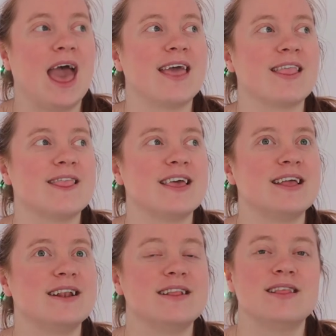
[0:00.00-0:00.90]
and
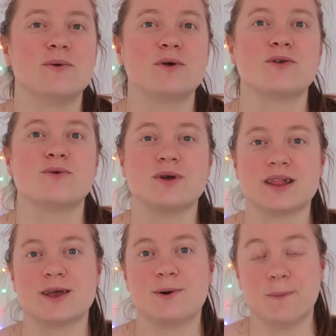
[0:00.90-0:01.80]
then there was a
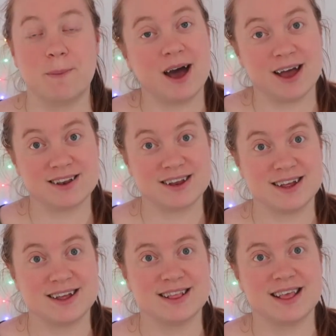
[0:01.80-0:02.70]
really cool
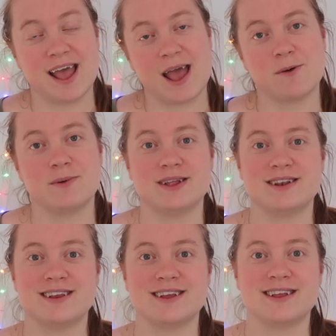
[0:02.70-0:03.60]
party that
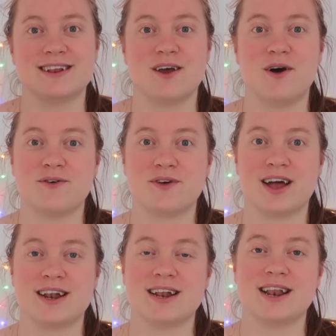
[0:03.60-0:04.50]
happened in
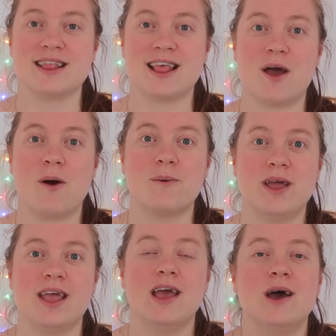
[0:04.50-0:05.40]
Hopfgarten that
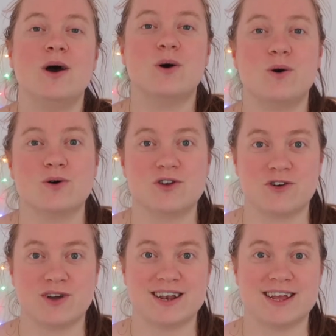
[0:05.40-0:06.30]
we all
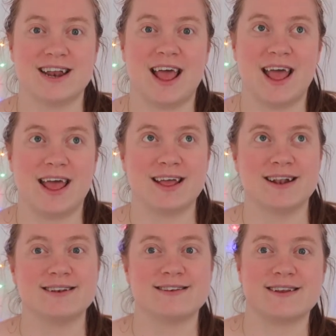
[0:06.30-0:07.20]
joined in at
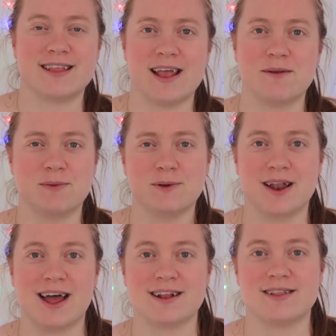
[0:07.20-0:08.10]
and had blue
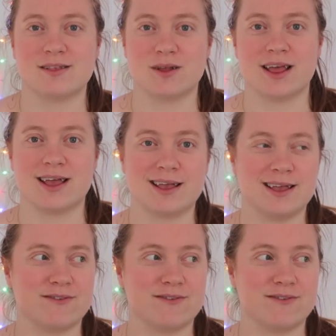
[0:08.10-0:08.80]
lights so like